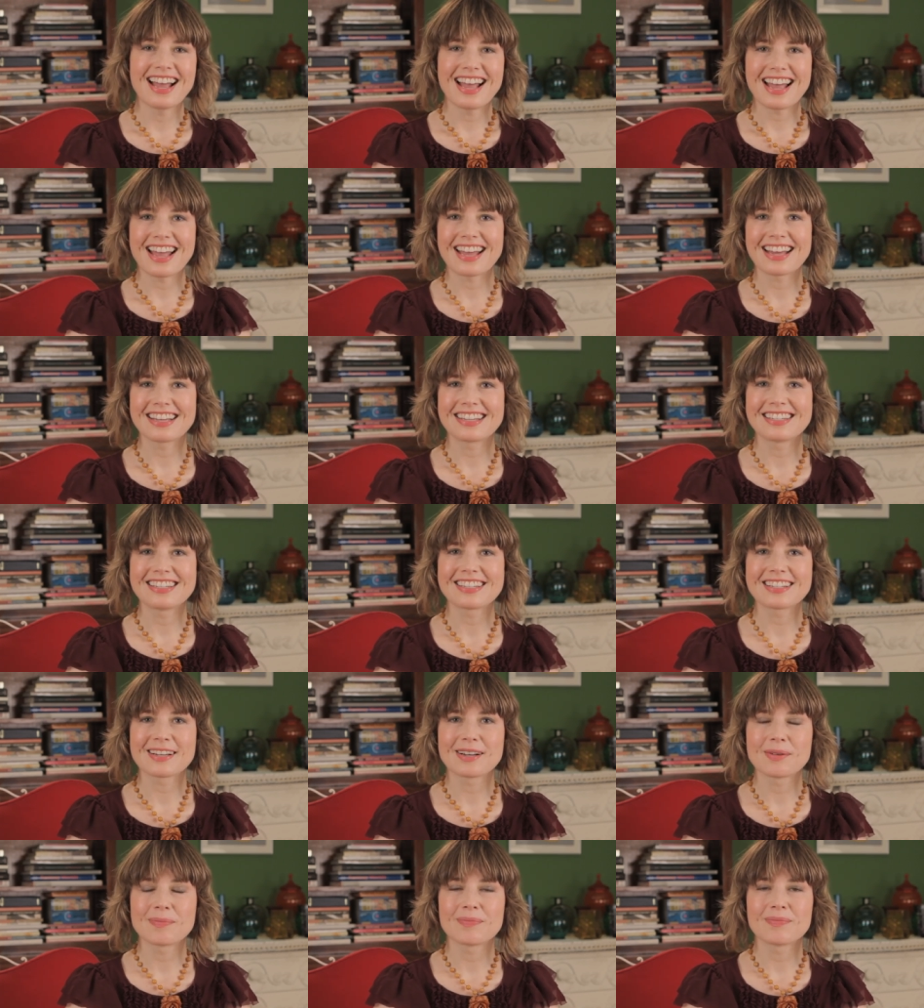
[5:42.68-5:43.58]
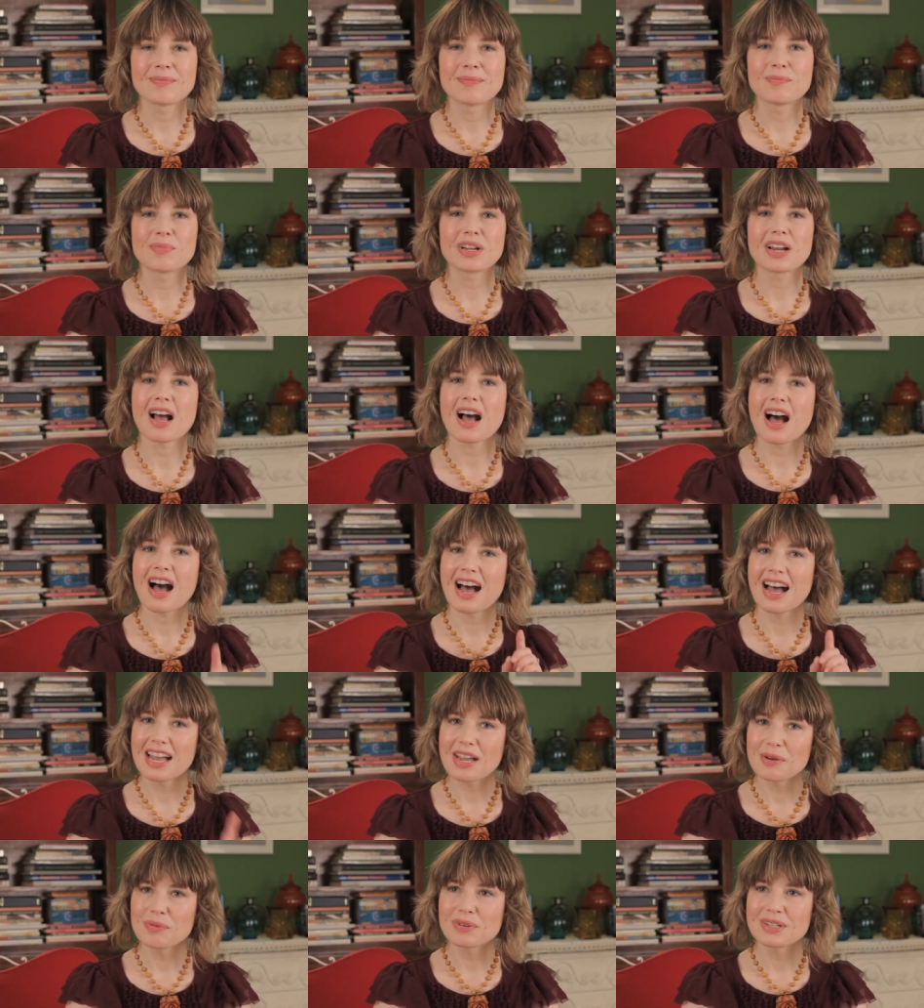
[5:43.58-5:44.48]
And but
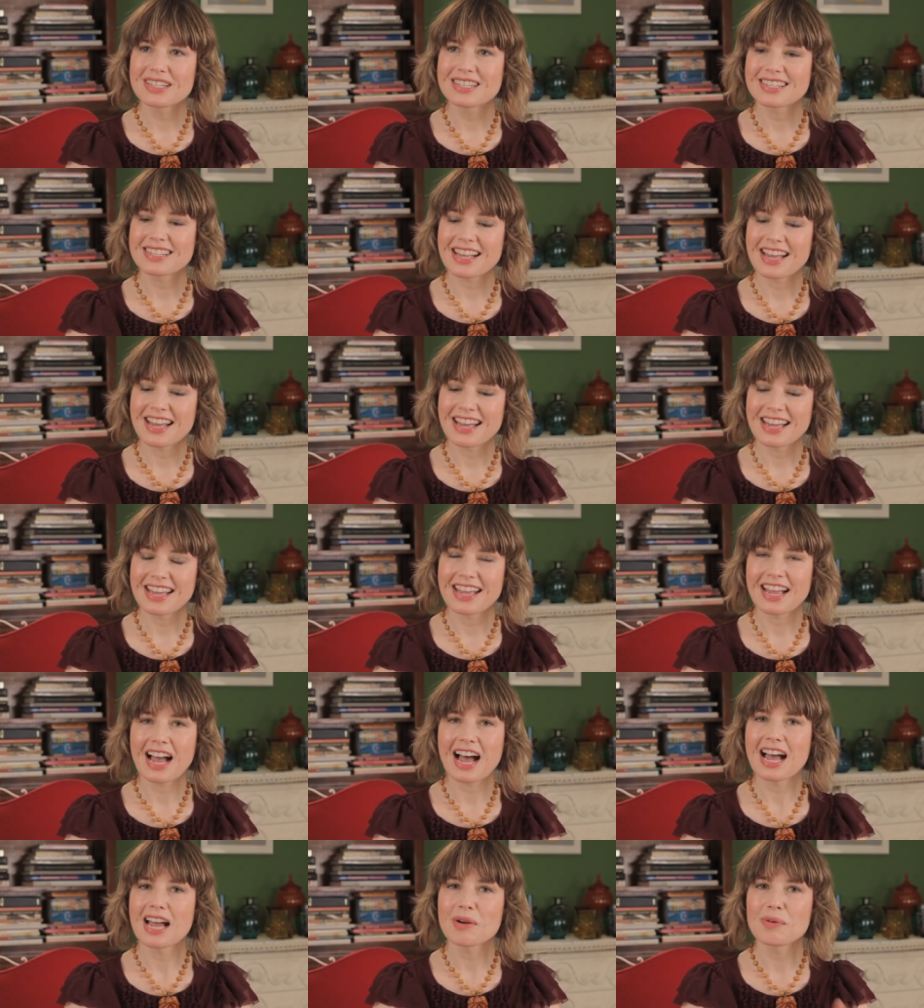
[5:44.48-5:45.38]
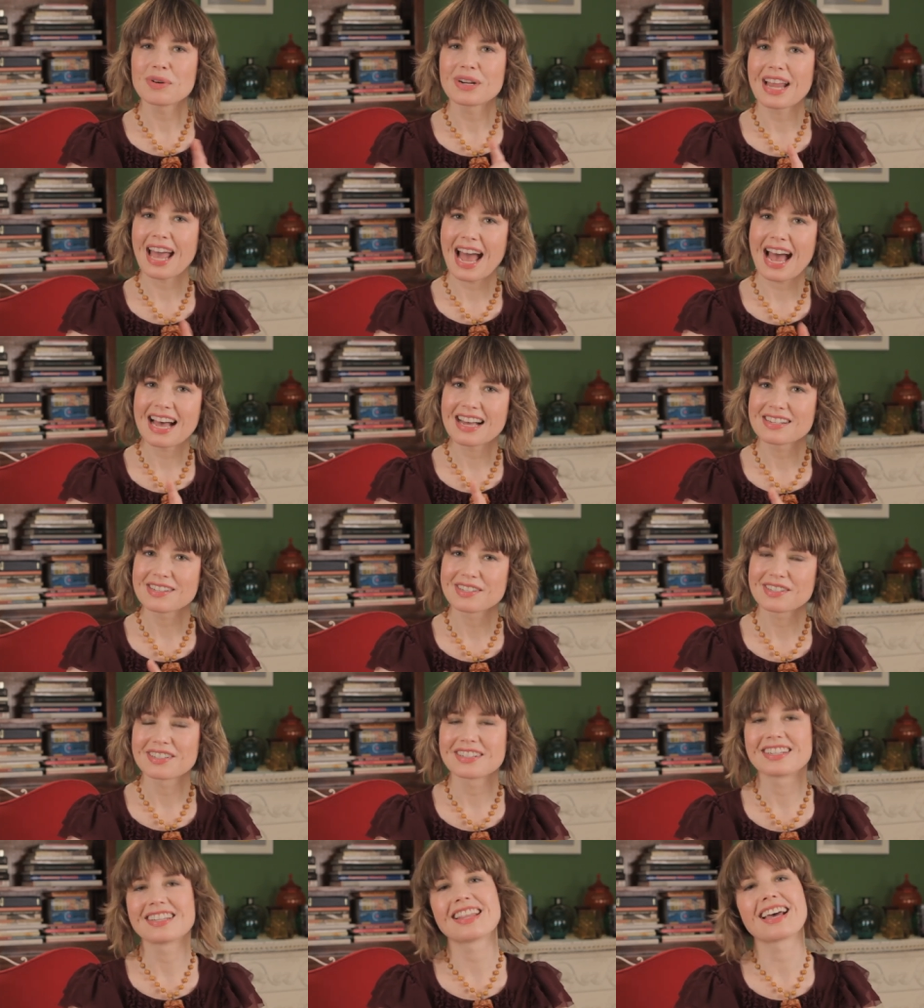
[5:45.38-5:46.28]
I would say, I would
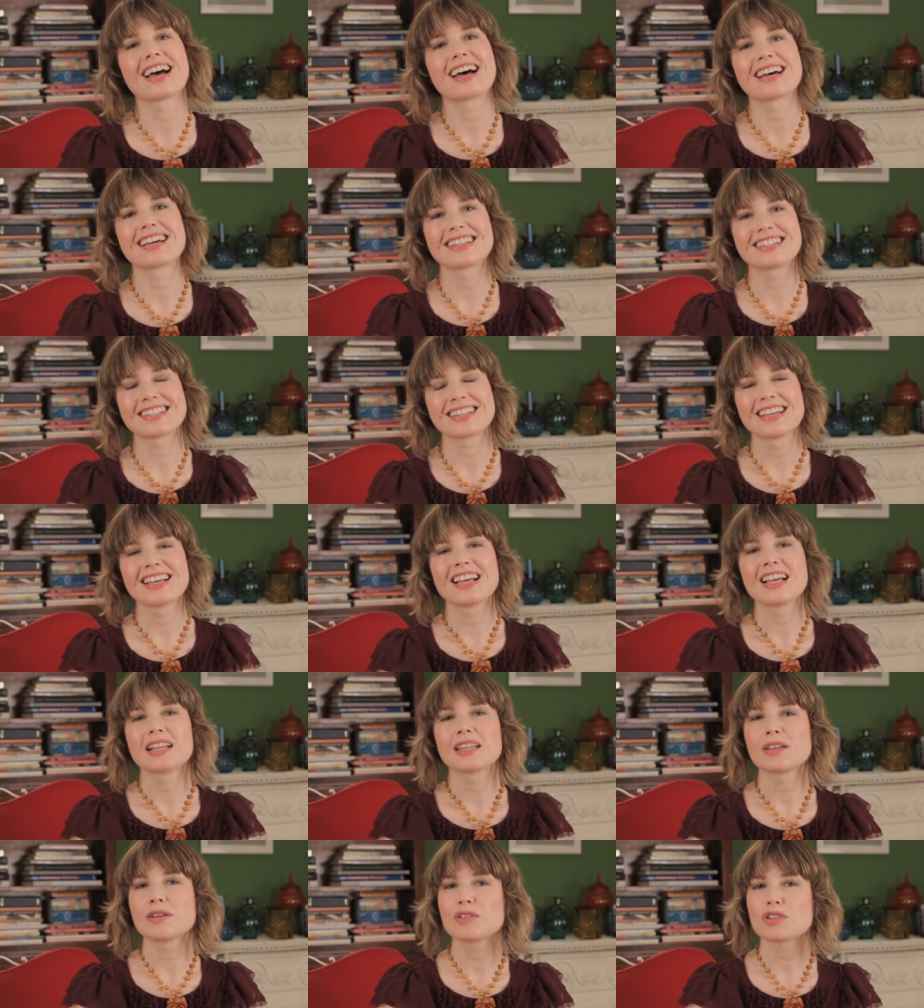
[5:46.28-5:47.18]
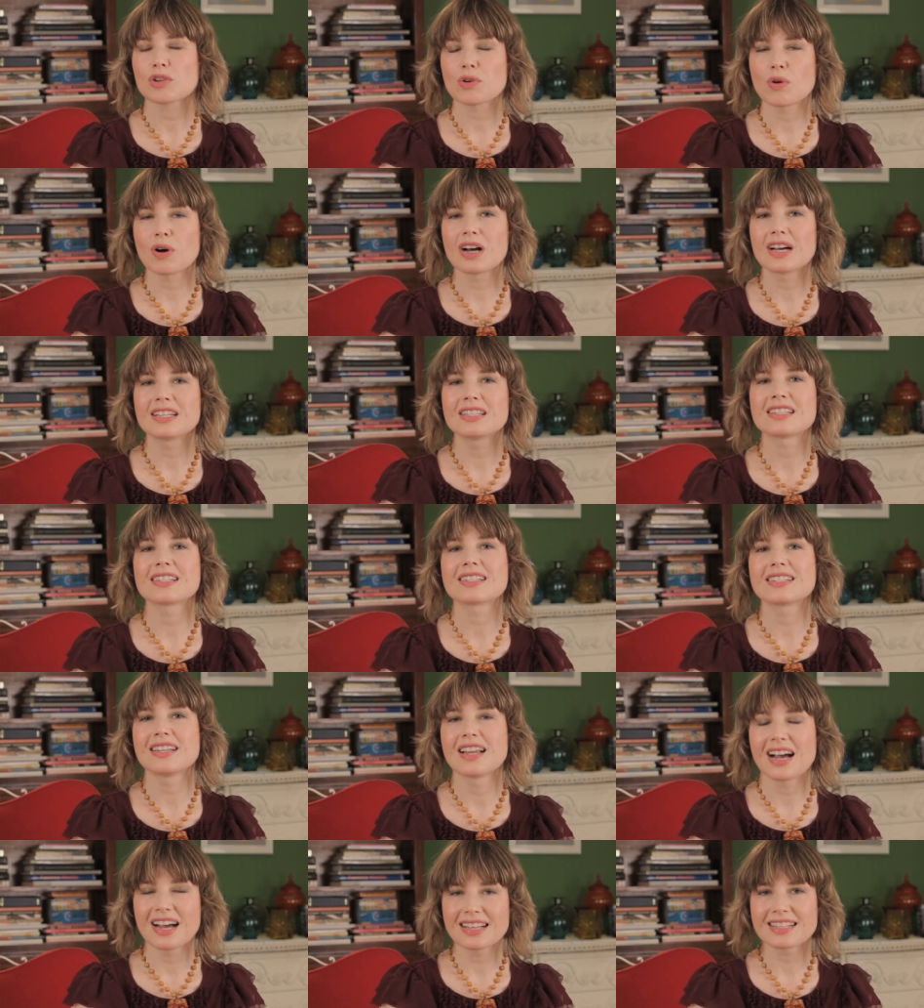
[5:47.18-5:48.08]
hazard that Le Trois does
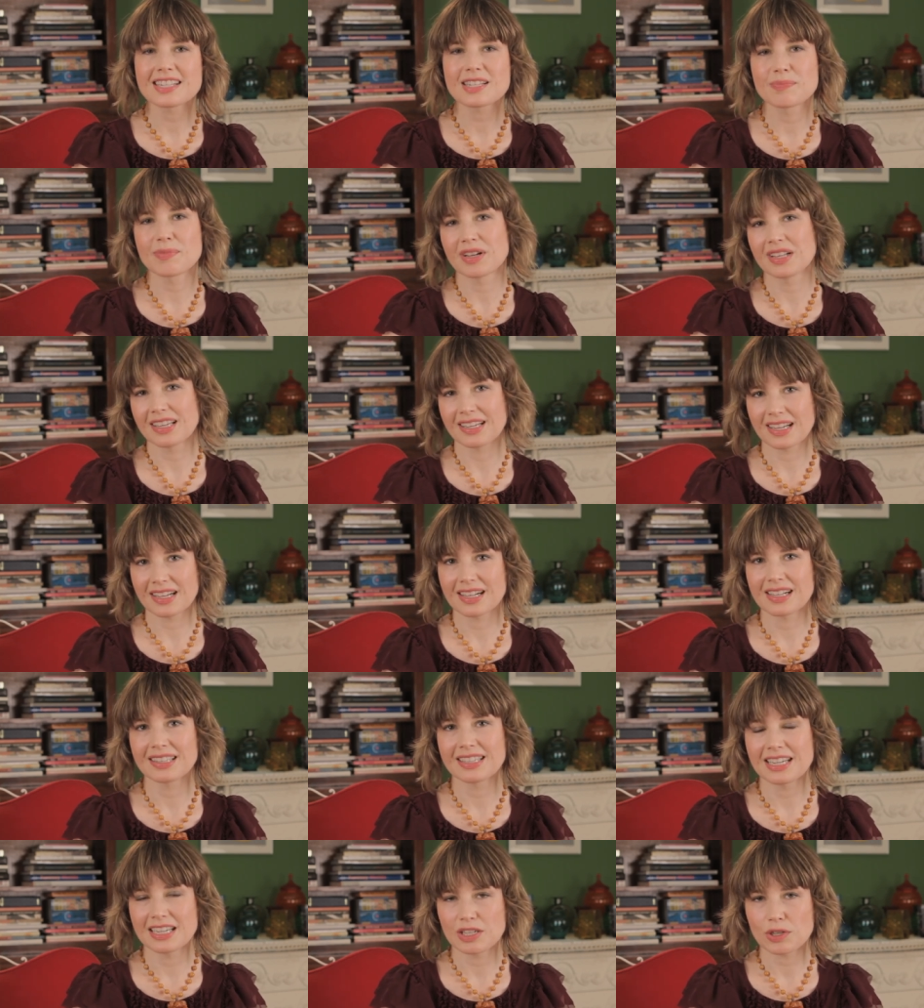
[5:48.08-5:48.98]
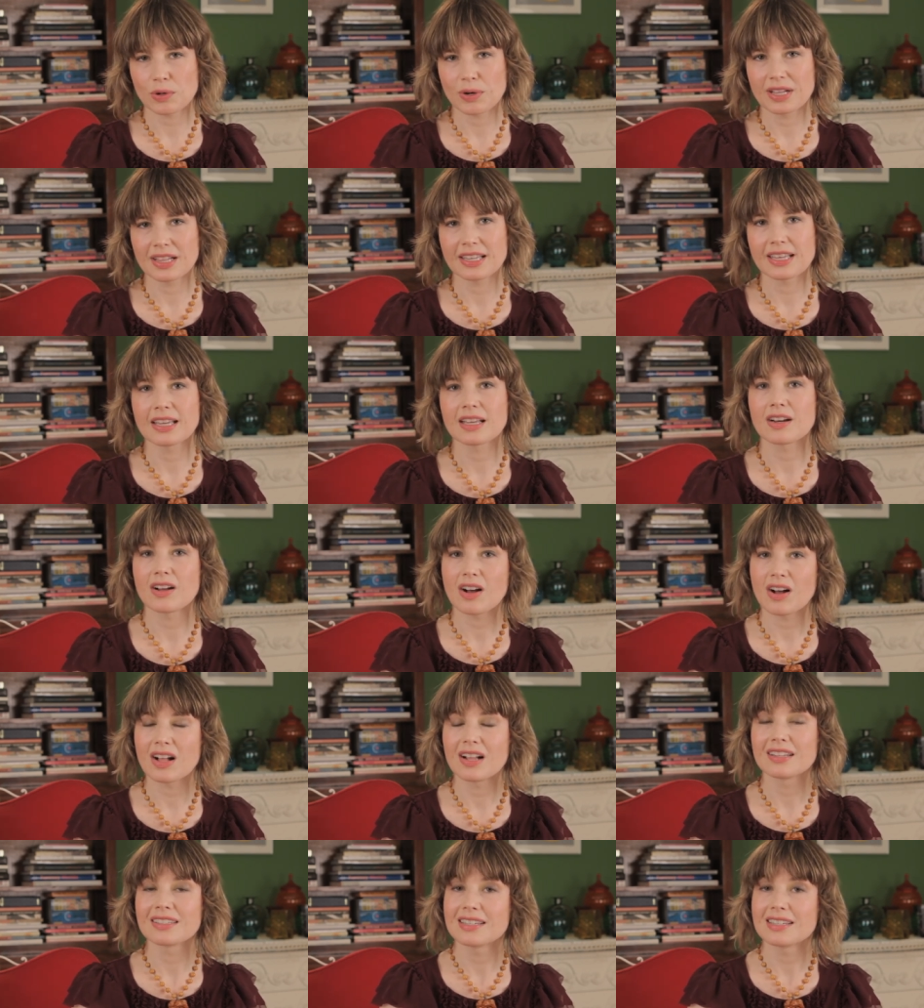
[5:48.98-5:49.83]
not smell like a clean toilet at all.